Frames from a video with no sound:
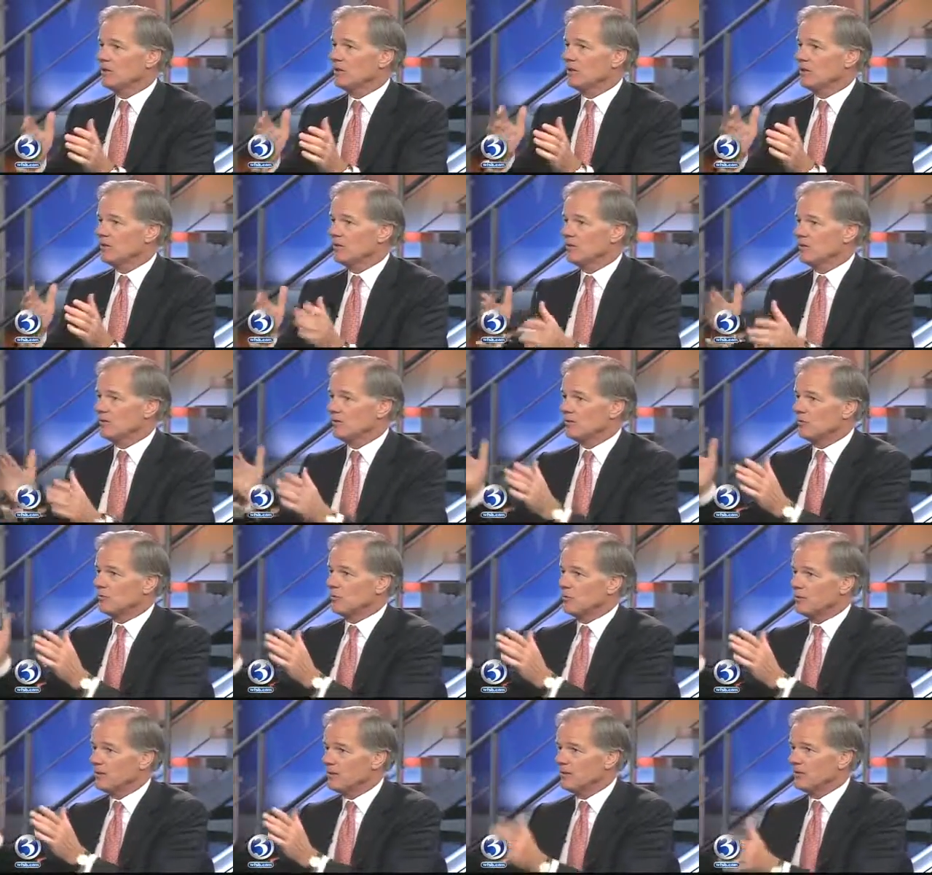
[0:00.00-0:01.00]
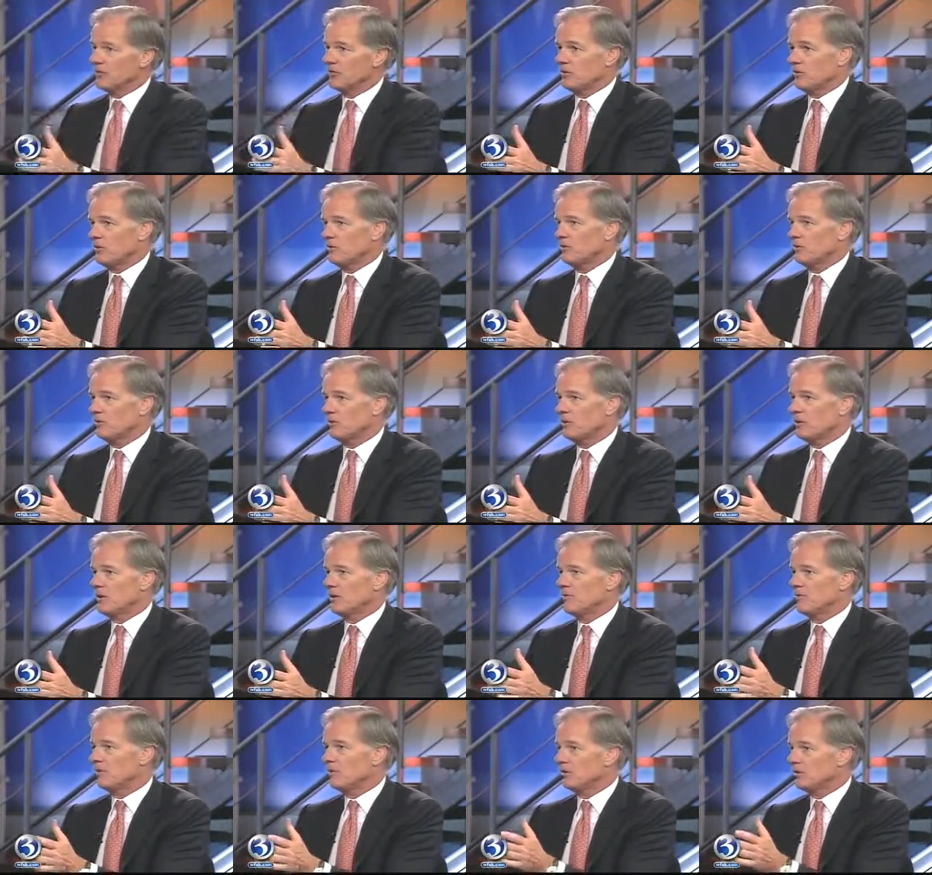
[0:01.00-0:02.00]
taking the other things that were not
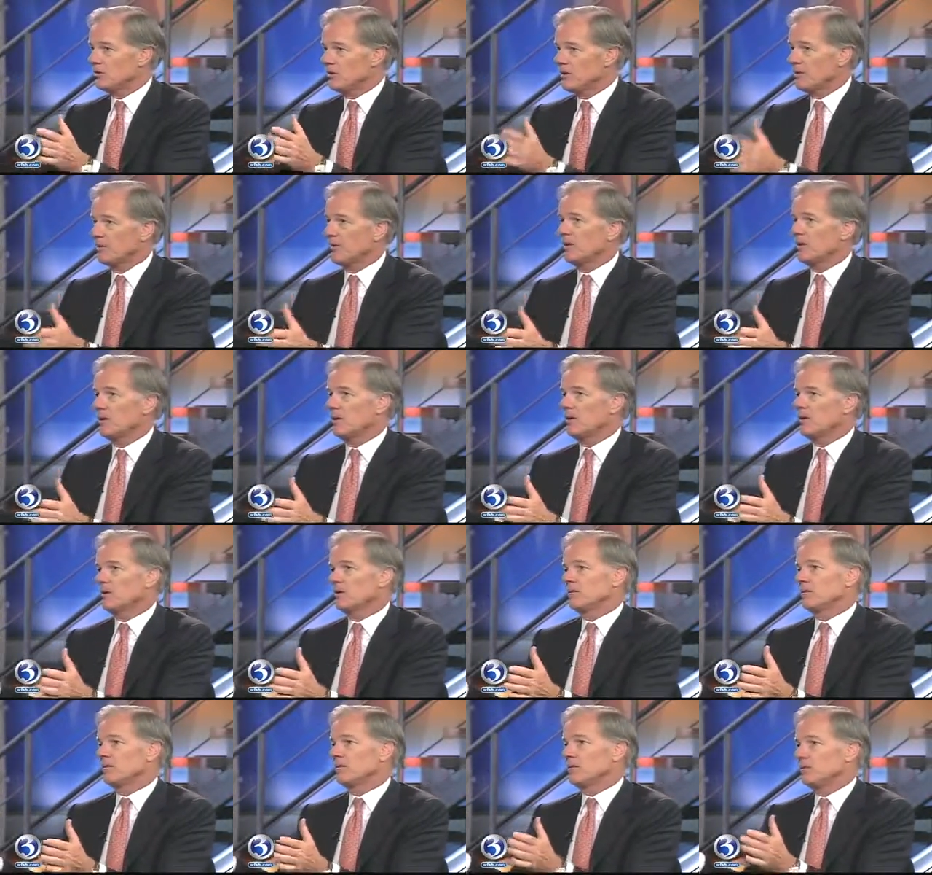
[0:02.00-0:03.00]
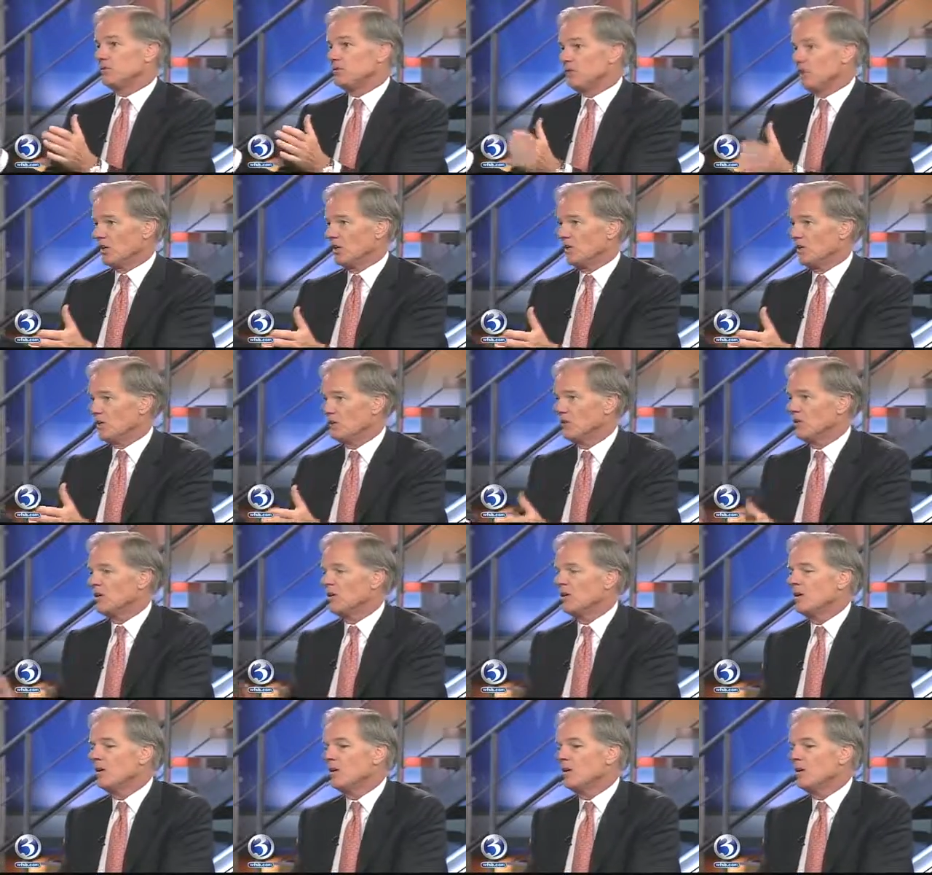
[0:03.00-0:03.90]
stimulus-related but were Democratic agenda